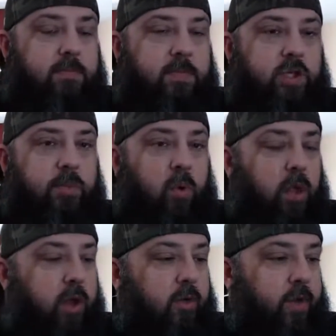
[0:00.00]
you
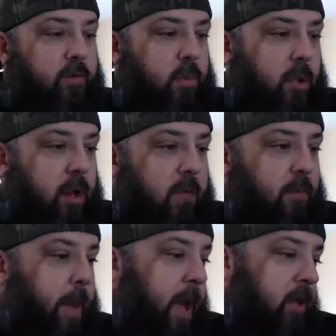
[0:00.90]
pull out your favorite player out
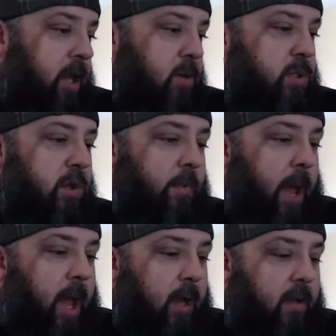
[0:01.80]
of a pack. That was a good
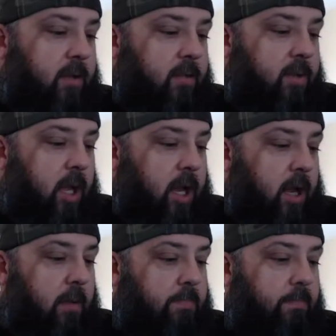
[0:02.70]
pack.
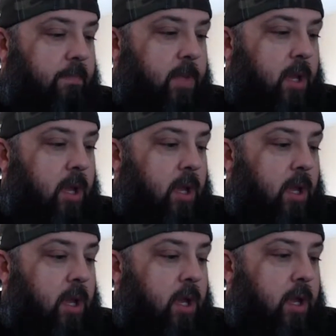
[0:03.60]

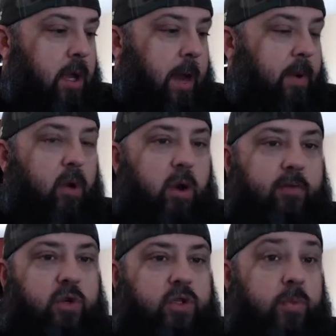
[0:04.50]
I'm not going
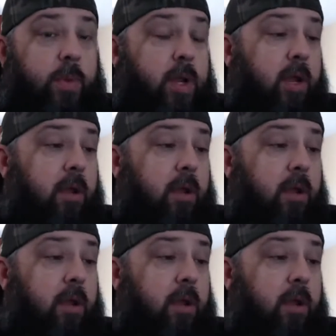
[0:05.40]
after too many,